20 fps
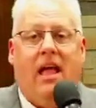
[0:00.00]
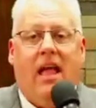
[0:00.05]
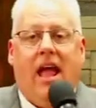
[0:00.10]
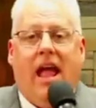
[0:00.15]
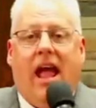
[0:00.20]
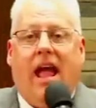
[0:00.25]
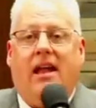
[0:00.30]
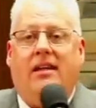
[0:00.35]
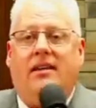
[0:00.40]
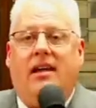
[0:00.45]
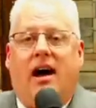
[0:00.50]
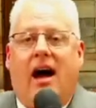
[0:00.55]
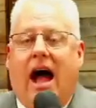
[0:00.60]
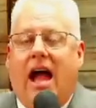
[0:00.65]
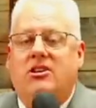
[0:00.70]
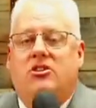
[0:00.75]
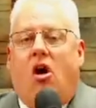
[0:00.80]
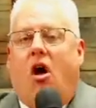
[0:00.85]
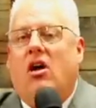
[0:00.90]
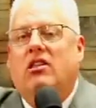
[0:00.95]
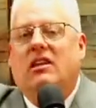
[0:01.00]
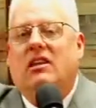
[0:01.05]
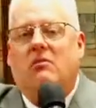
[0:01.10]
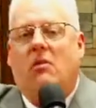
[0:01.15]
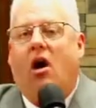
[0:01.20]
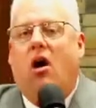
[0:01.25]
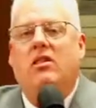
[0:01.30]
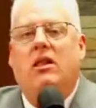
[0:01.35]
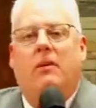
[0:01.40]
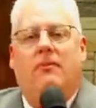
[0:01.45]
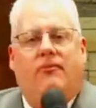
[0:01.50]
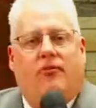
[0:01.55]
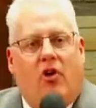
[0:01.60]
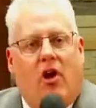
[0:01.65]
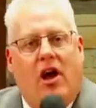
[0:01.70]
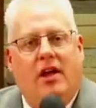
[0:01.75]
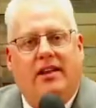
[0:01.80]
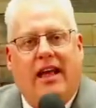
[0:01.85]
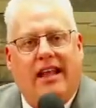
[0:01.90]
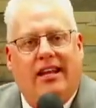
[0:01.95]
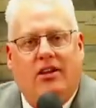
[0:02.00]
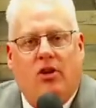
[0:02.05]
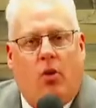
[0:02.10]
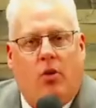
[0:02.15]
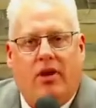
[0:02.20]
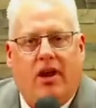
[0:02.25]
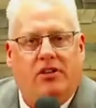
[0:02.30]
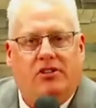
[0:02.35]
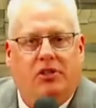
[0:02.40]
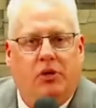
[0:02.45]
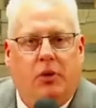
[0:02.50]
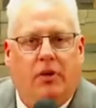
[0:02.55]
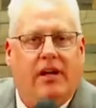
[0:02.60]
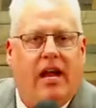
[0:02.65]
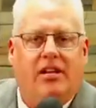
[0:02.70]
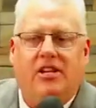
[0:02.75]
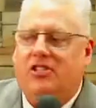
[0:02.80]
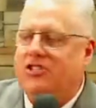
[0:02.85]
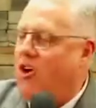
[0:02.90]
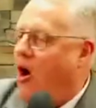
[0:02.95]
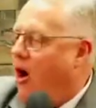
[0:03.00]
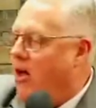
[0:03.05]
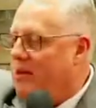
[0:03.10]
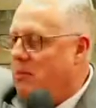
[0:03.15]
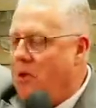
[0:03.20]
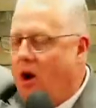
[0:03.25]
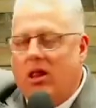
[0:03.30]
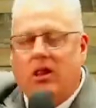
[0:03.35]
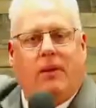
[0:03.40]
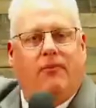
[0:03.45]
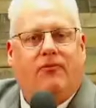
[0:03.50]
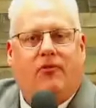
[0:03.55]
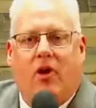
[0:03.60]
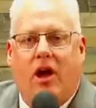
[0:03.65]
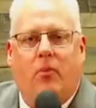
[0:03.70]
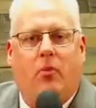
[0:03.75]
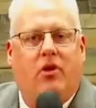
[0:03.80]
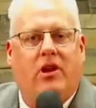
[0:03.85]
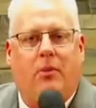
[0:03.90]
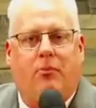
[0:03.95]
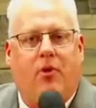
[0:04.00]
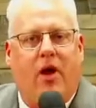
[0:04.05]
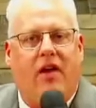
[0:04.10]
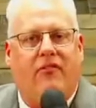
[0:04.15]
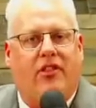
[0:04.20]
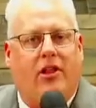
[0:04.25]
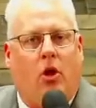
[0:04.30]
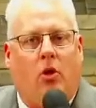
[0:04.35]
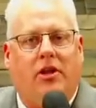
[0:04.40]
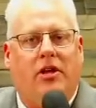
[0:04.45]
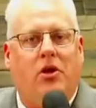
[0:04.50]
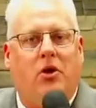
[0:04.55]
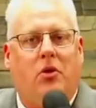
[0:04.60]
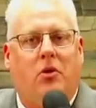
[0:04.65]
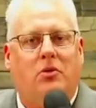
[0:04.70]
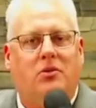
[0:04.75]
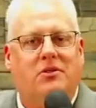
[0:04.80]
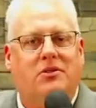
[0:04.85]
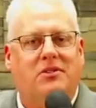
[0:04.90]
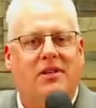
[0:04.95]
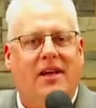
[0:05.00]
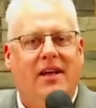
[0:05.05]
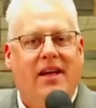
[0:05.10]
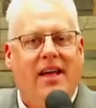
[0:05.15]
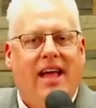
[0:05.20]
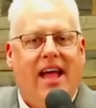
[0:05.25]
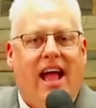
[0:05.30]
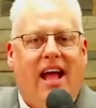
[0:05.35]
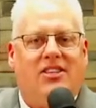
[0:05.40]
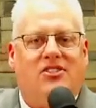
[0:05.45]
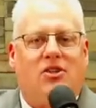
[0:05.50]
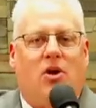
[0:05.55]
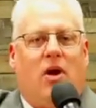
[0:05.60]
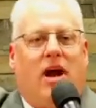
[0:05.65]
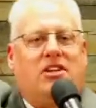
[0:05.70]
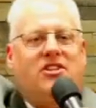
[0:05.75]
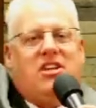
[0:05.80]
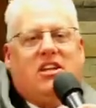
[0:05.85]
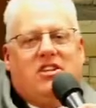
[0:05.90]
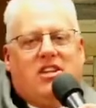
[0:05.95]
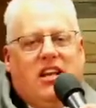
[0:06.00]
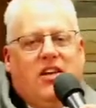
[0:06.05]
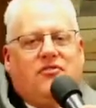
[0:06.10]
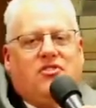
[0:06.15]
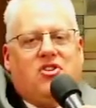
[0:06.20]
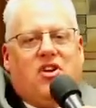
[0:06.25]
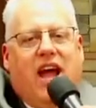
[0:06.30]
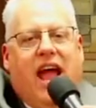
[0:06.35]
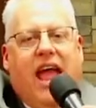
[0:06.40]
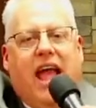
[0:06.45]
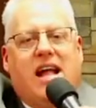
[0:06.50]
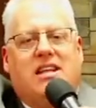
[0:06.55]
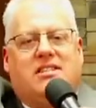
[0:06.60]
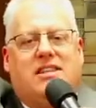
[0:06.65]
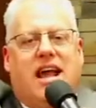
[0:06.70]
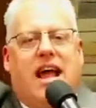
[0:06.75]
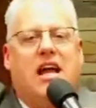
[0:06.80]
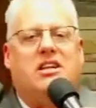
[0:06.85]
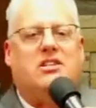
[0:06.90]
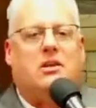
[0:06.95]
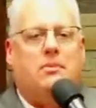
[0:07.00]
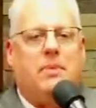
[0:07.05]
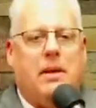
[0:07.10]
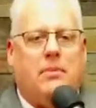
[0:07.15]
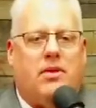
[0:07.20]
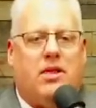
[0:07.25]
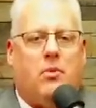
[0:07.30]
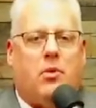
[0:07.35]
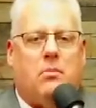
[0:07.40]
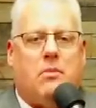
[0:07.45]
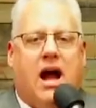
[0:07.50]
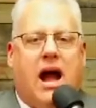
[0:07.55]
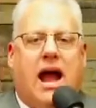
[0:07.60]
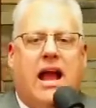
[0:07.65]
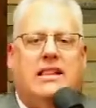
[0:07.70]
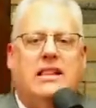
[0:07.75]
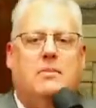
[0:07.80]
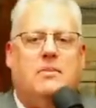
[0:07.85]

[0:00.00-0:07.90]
And uh, I called them all up front. I didn't know what I was doing. I just called them all up front. We're going to pray of the Holy Ghost. And so I said, lift your hands. And I asked some people that were behind them.